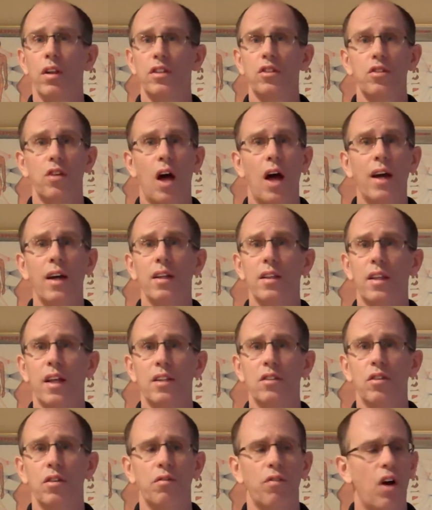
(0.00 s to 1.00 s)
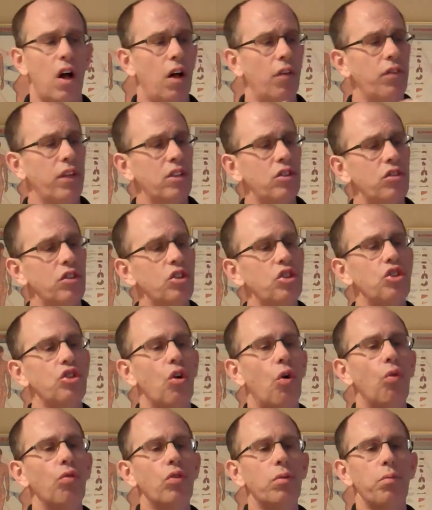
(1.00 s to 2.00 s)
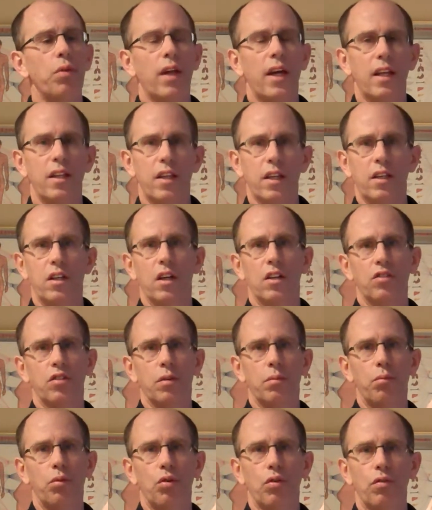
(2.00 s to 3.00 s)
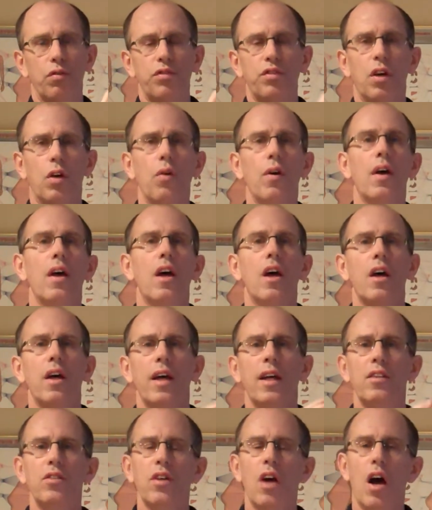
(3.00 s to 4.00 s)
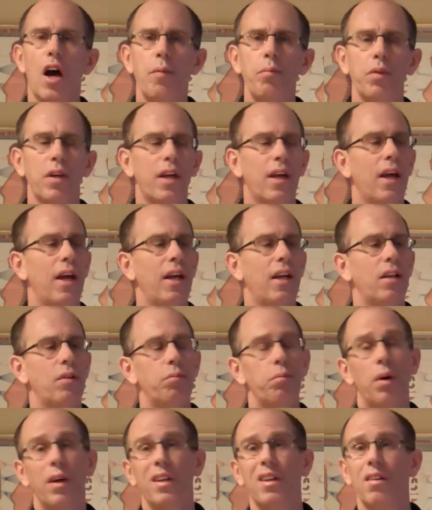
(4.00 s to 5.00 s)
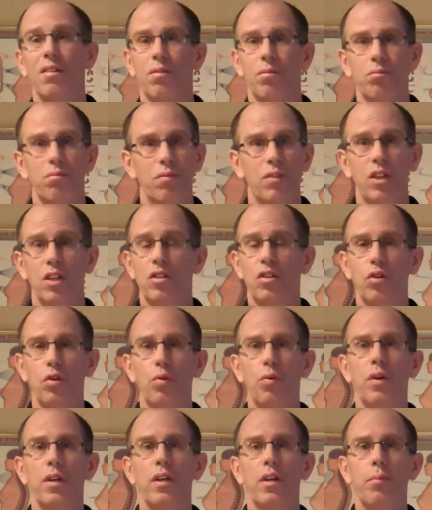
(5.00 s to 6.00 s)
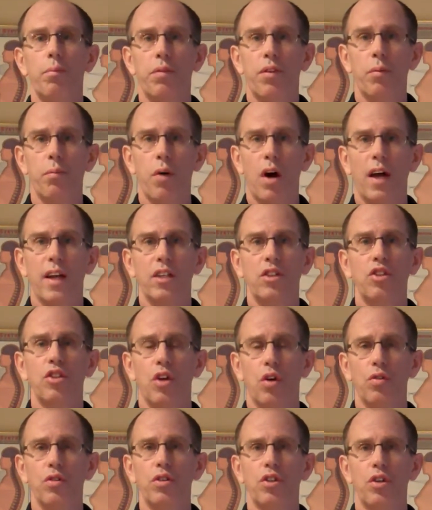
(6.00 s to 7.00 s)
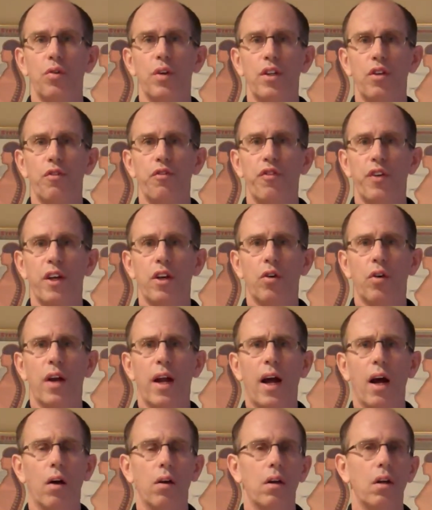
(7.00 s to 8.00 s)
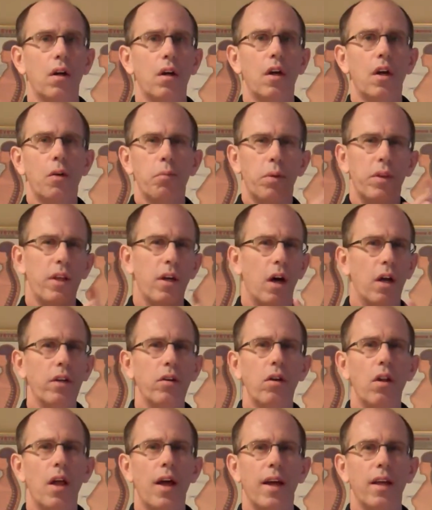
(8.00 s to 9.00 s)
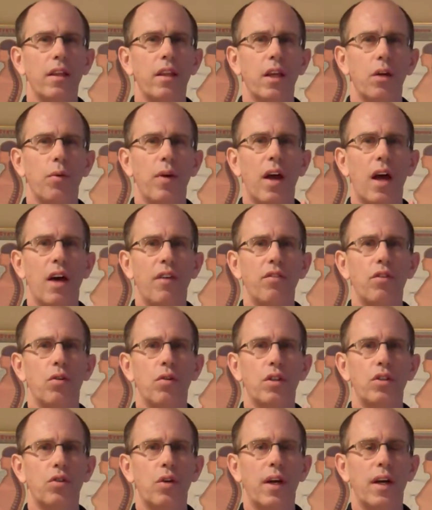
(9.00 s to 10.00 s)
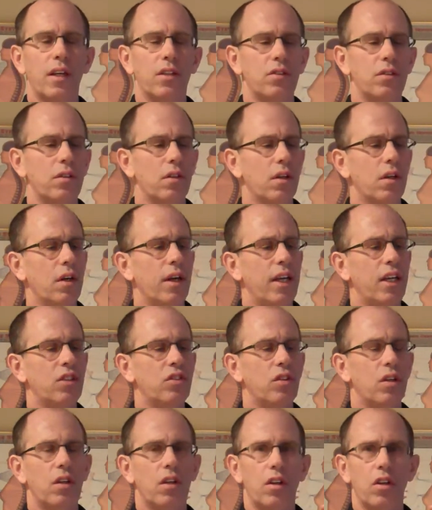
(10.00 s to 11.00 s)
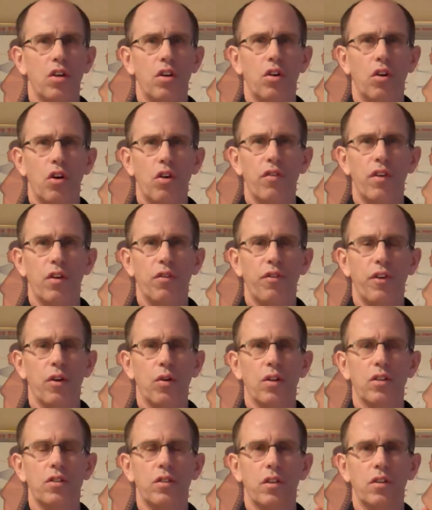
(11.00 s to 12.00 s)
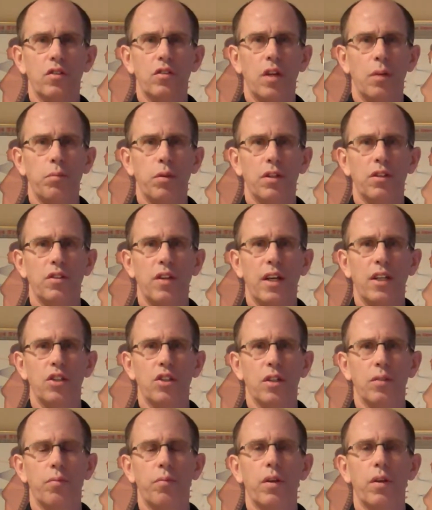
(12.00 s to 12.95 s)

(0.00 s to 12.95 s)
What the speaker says: and socket that's involved, it's the shoulder blade that doesn't move. So it's complicated, but you do what the body shows you and you figure it out. But the underlying thing we have to address is nerve interference, the subluxation.